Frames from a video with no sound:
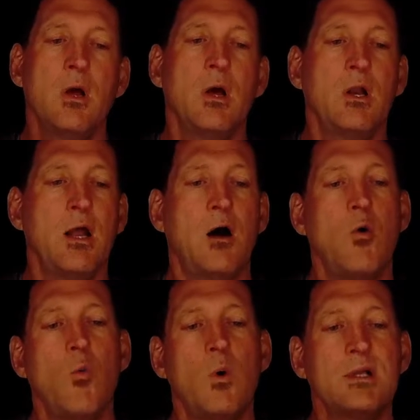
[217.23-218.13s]
Now,
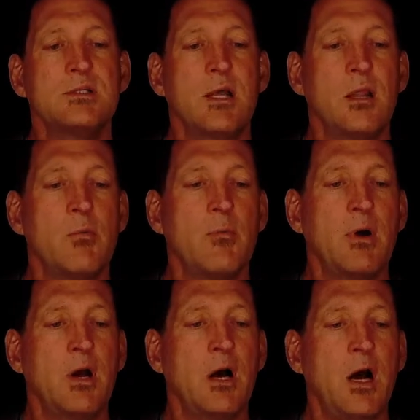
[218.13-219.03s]
once I liberate my
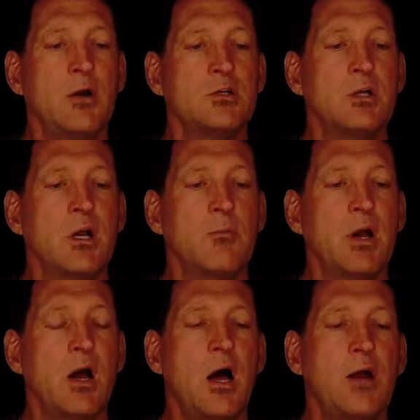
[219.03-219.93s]
hydrogen
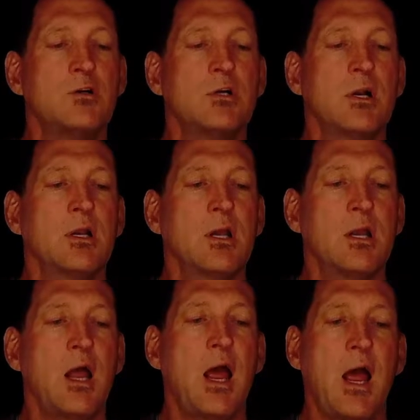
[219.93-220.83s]
ion
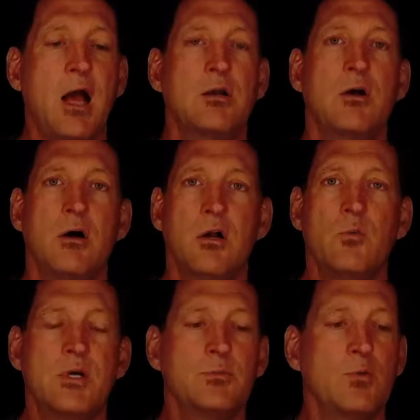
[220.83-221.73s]
can act on
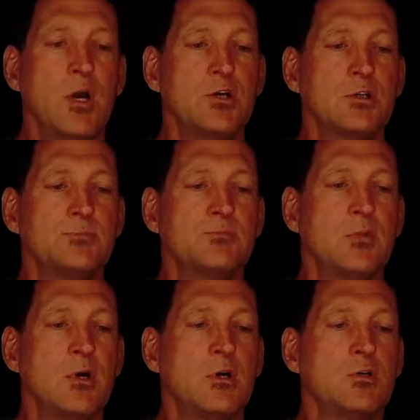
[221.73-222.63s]
respiration.
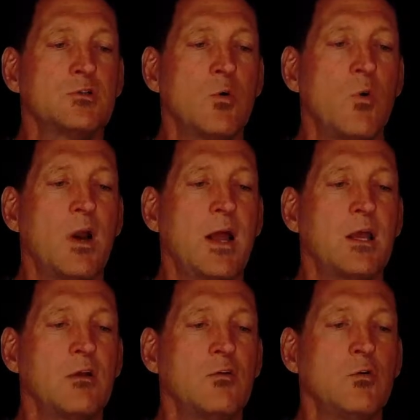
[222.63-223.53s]
So what I
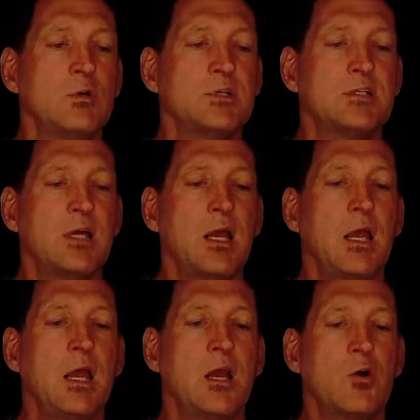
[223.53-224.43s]
can do is as I
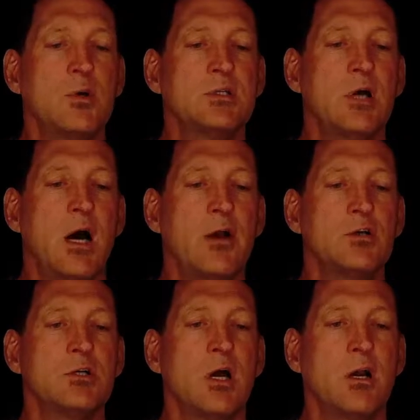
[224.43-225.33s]
increase
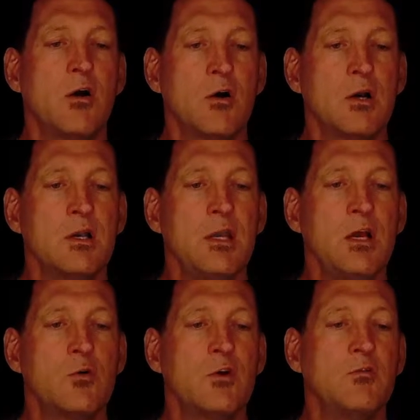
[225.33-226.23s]
hydrogen ion or
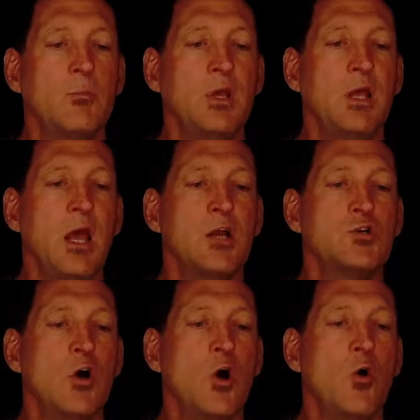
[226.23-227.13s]
decrease
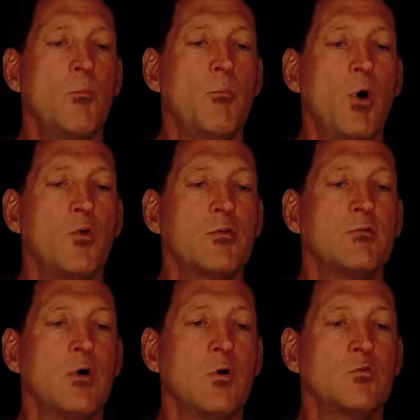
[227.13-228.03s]
pH, both of
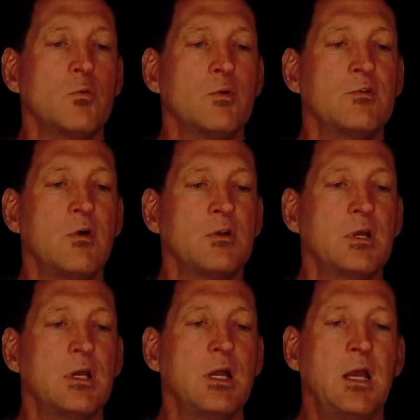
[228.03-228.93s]
those will result
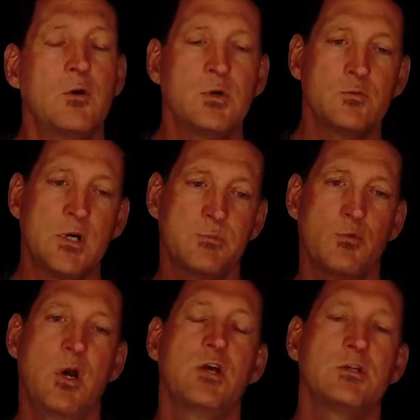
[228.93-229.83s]
in increased
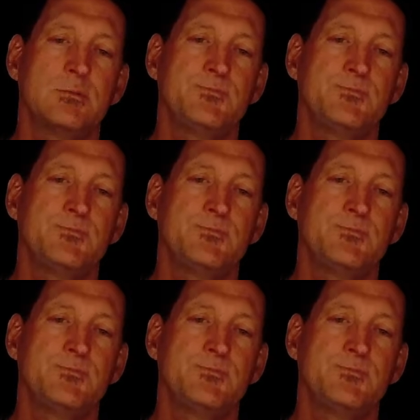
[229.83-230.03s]
respiration.